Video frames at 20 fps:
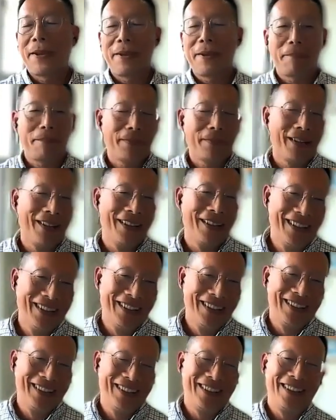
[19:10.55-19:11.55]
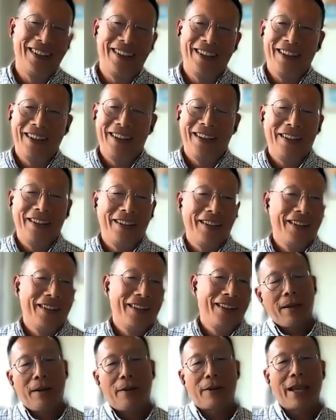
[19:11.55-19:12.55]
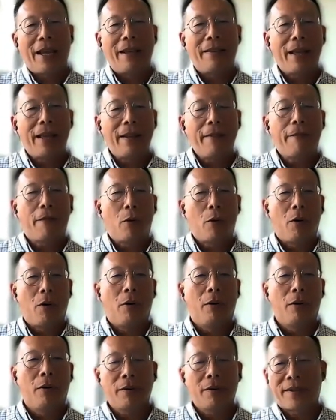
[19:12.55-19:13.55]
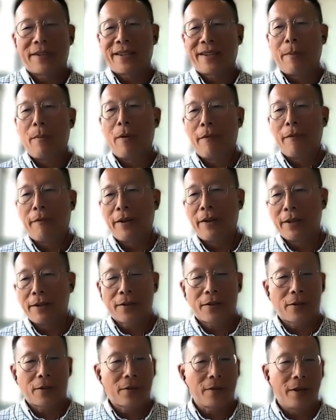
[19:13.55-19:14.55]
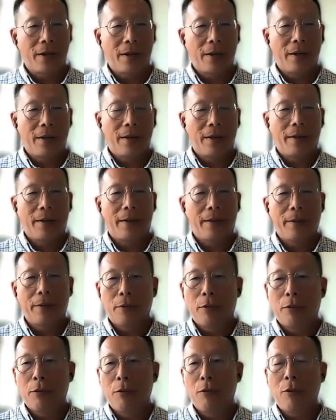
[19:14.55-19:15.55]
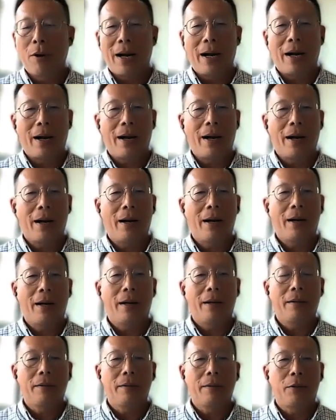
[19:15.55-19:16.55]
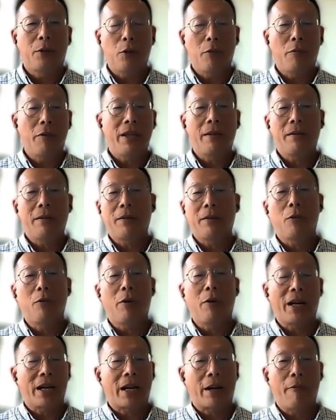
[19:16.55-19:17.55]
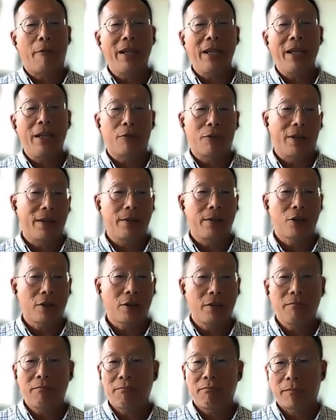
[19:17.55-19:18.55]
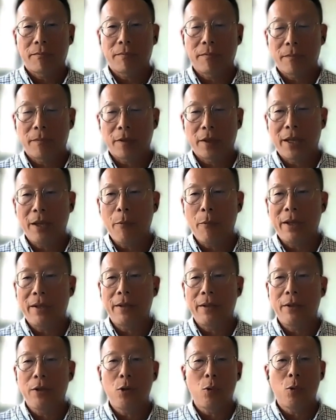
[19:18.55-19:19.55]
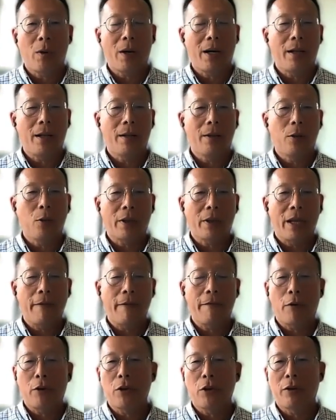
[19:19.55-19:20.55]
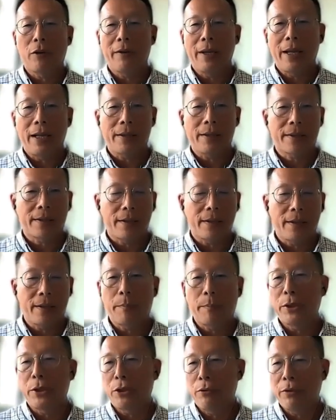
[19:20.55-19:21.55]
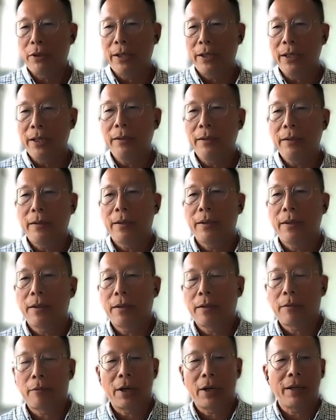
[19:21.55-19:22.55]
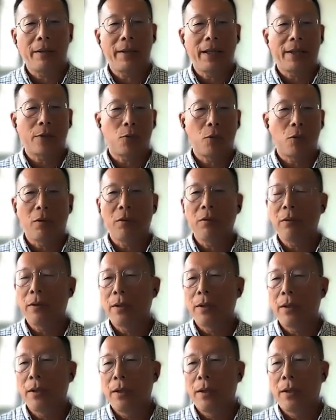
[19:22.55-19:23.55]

yep. mm. Okay, and then for some of us uh, who are doing, who are currently in transition, right. okay, whether you are looking for your next uh, opportunity, mm-hmm. right, next role,